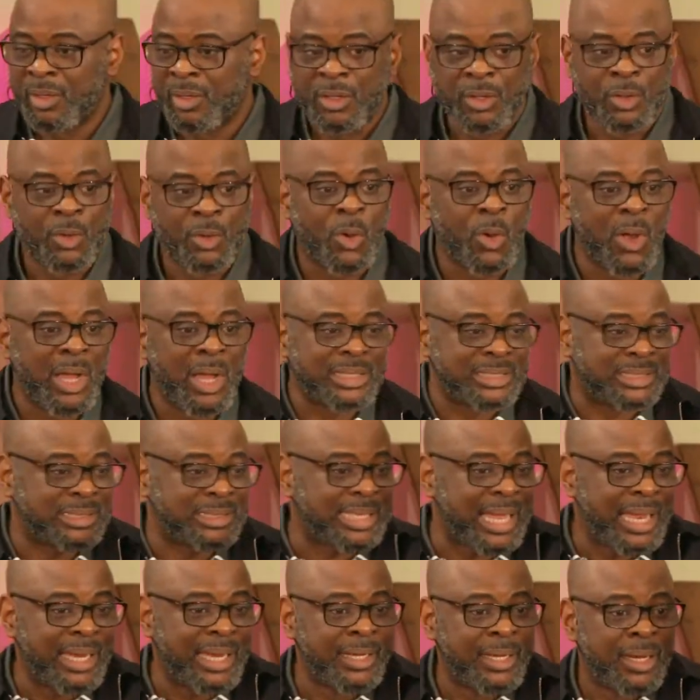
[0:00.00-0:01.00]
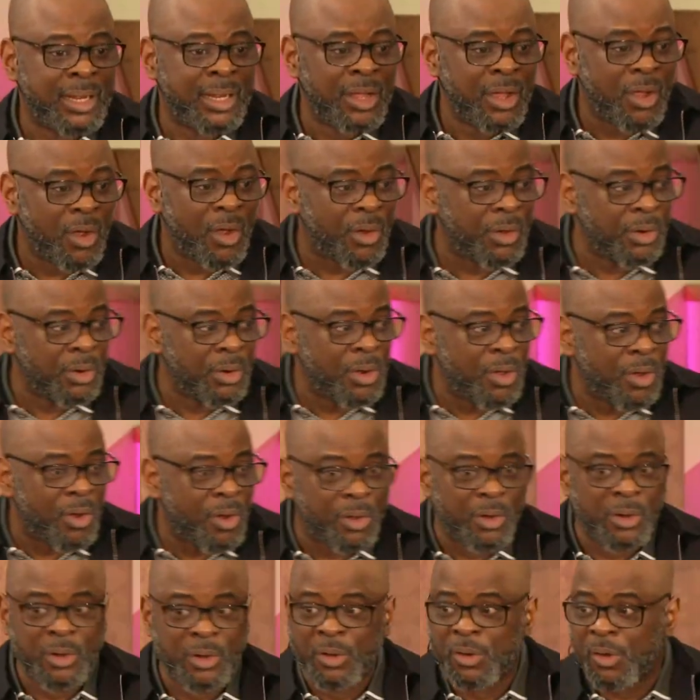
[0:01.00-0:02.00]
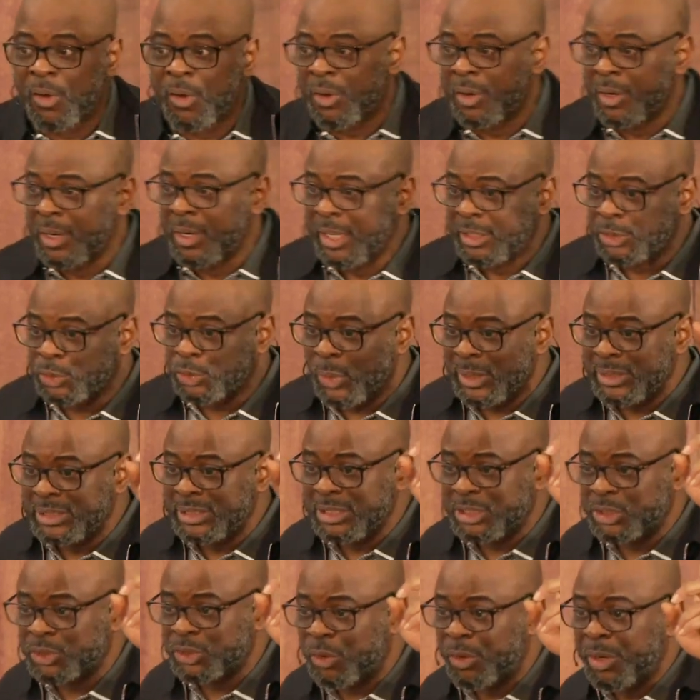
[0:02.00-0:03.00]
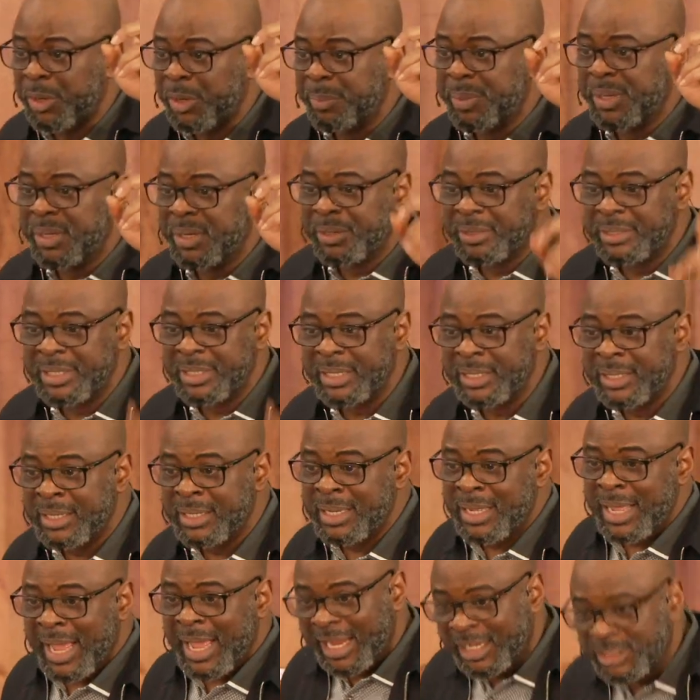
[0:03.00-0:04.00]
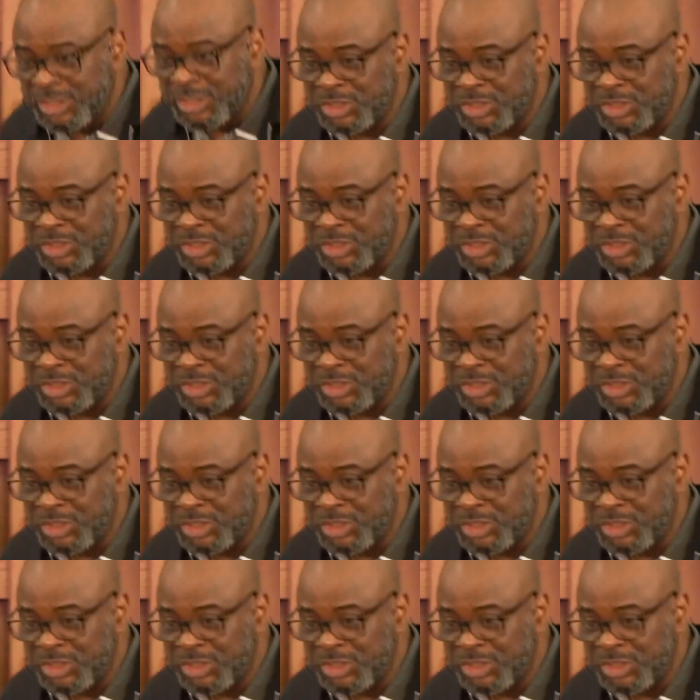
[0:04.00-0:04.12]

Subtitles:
Go and stand on a 20-story building and